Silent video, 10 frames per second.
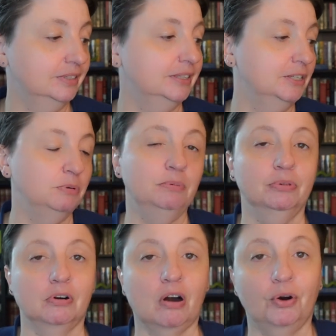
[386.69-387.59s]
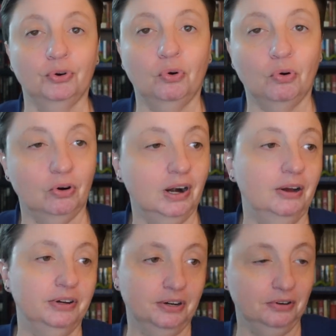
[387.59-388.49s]
these people are hardcore
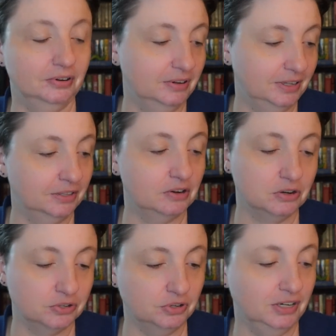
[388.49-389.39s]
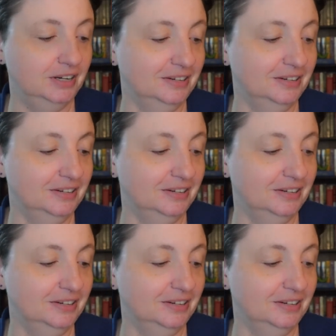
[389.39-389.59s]
out here in the country.